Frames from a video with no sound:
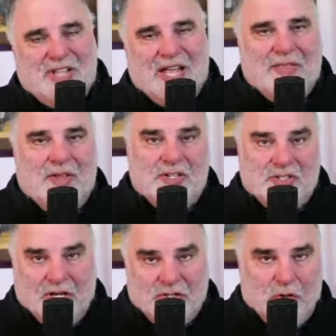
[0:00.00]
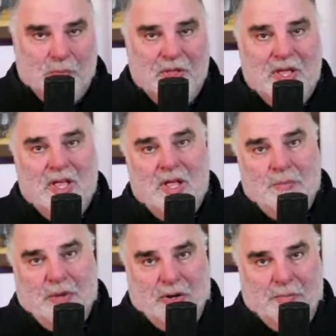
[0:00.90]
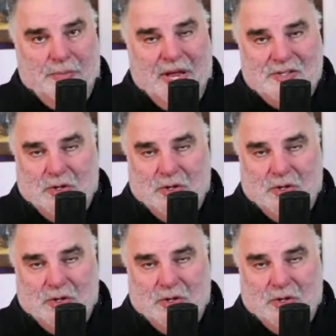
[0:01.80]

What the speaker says: not on the discussion group, but our page.